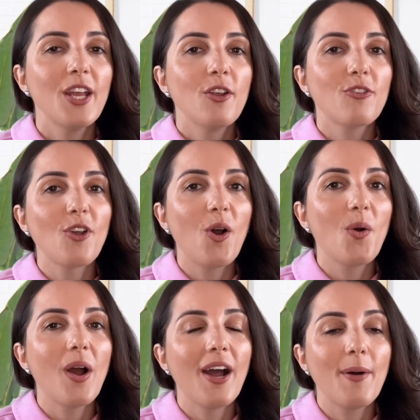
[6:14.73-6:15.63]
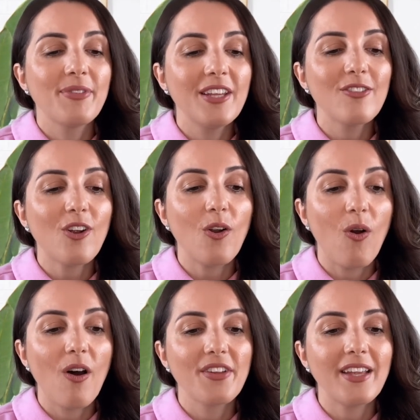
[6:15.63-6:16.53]
So um, these are
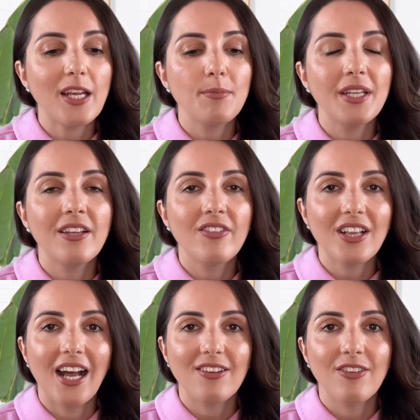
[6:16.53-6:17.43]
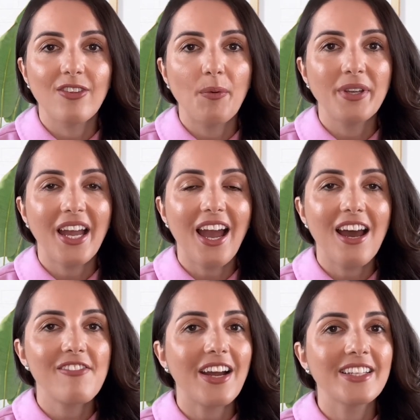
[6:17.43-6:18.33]
all the diabetes classes that we
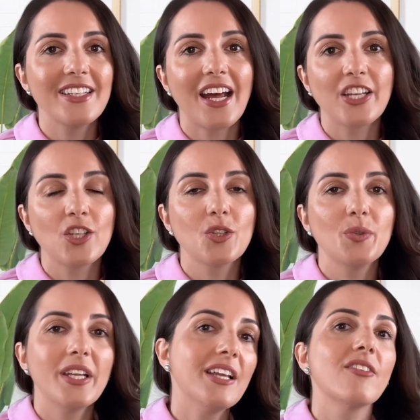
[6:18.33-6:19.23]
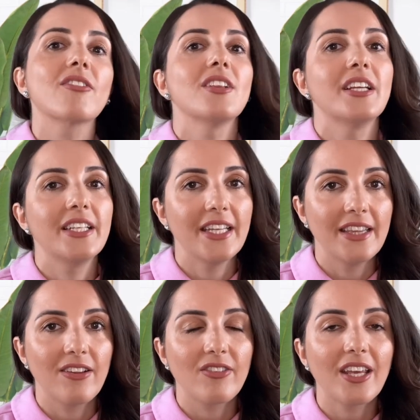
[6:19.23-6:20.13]
have. I did not include insulin in
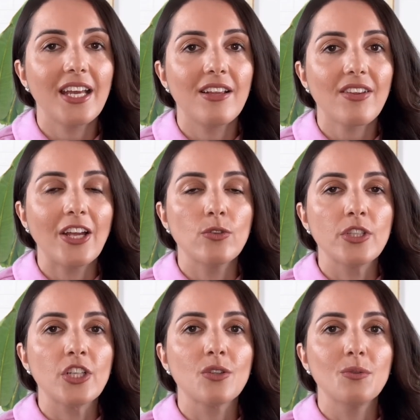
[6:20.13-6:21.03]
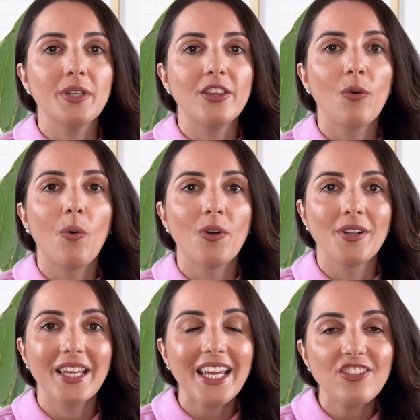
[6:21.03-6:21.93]
this case. I only included the
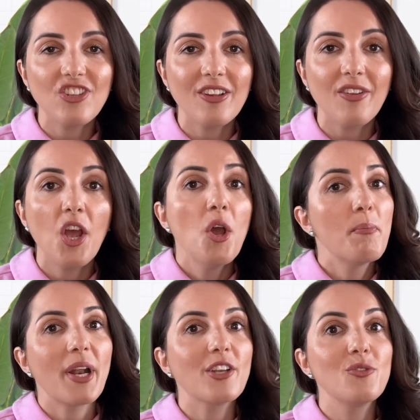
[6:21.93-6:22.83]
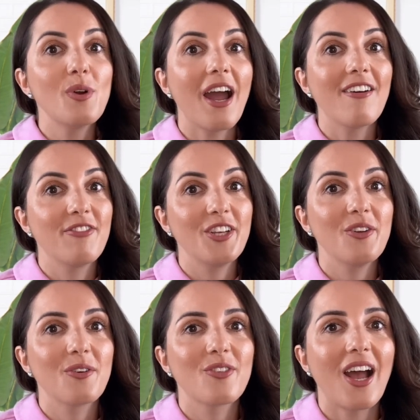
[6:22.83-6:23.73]
oral agents, but I do have
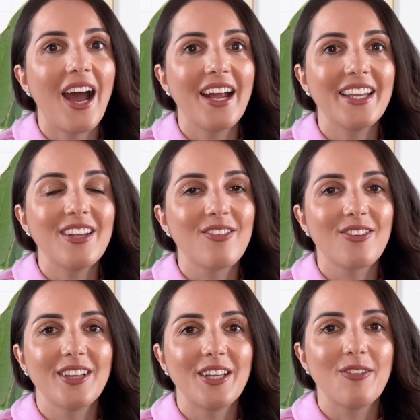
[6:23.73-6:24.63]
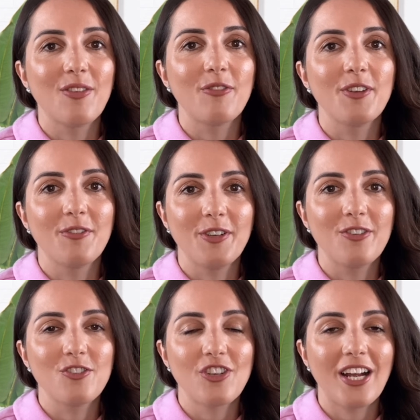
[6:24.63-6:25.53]
videos on insulin, so feel free
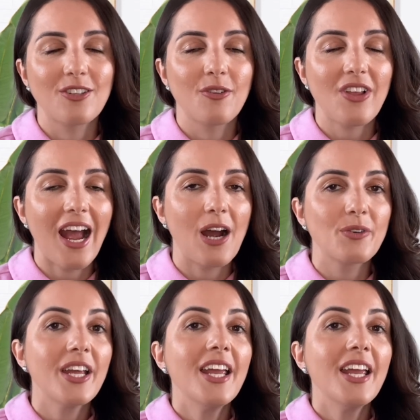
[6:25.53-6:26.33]
to check those out.